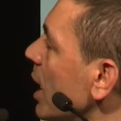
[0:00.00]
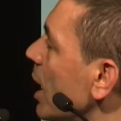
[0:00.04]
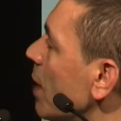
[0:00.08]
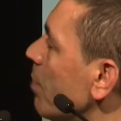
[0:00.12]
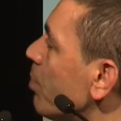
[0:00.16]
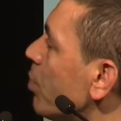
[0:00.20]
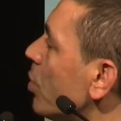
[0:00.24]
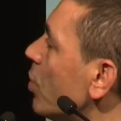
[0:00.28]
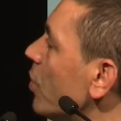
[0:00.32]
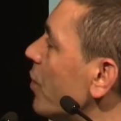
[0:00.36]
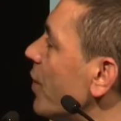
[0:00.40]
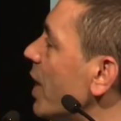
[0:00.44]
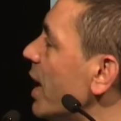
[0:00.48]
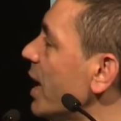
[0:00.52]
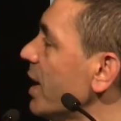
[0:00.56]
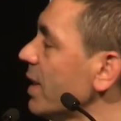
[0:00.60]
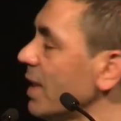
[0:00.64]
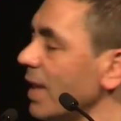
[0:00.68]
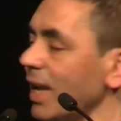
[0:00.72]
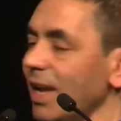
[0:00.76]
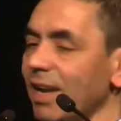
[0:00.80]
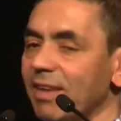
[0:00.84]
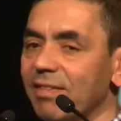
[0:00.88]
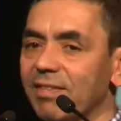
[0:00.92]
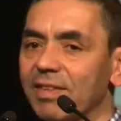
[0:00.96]
and provide
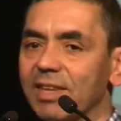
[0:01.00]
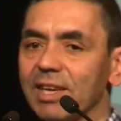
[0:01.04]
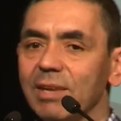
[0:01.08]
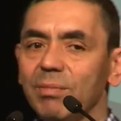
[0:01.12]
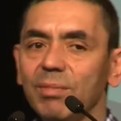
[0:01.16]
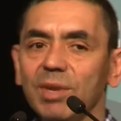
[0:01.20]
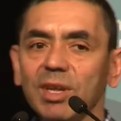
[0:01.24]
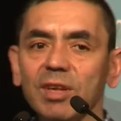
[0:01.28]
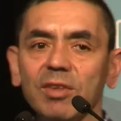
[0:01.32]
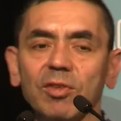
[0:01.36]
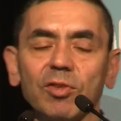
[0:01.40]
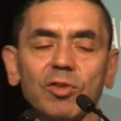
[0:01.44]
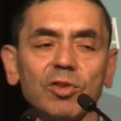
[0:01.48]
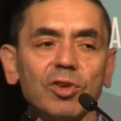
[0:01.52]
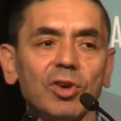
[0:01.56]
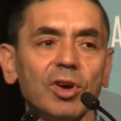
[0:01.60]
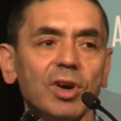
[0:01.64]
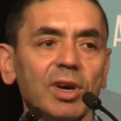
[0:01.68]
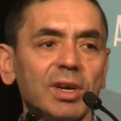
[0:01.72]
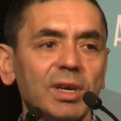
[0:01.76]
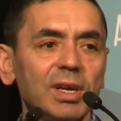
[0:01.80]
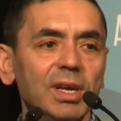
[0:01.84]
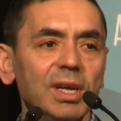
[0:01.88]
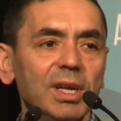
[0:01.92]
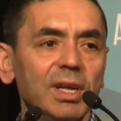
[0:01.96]
extremely
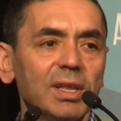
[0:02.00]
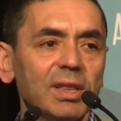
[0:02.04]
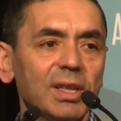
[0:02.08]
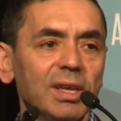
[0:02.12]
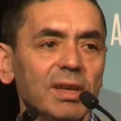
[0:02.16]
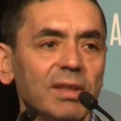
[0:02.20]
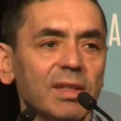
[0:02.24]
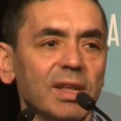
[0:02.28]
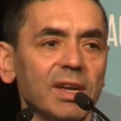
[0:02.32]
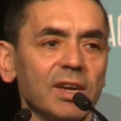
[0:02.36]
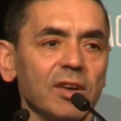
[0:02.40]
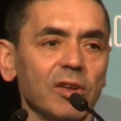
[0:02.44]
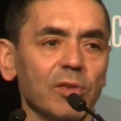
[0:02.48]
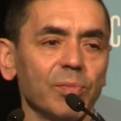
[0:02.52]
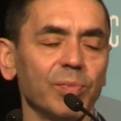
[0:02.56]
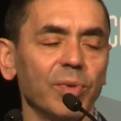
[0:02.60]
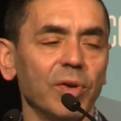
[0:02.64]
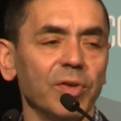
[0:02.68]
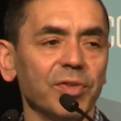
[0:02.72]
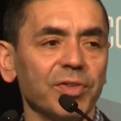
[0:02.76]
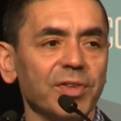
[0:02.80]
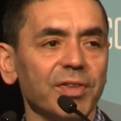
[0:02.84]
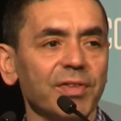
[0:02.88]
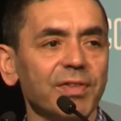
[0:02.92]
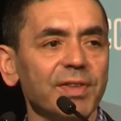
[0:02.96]
strong T cell
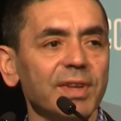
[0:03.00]
responses.